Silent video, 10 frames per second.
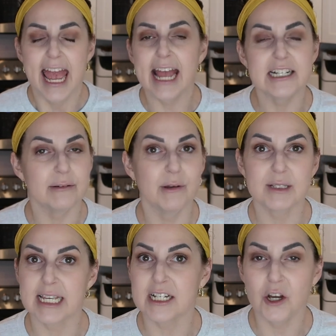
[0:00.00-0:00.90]
And Jimmy
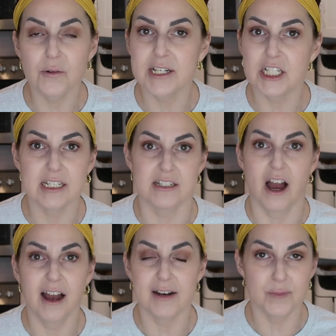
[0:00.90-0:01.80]
was like, no, she's
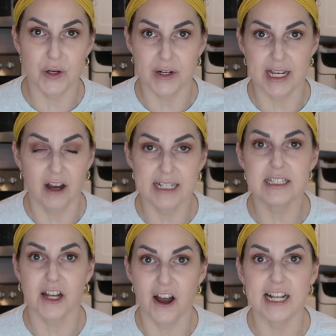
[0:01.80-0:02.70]
not moody.
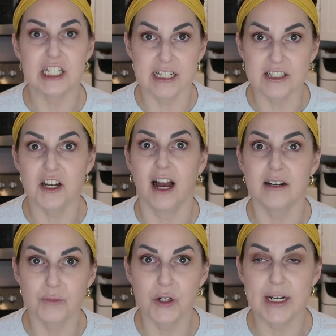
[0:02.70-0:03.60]
Honest to God, she is
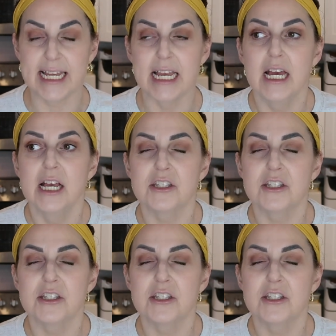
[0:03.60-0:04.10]
not moody.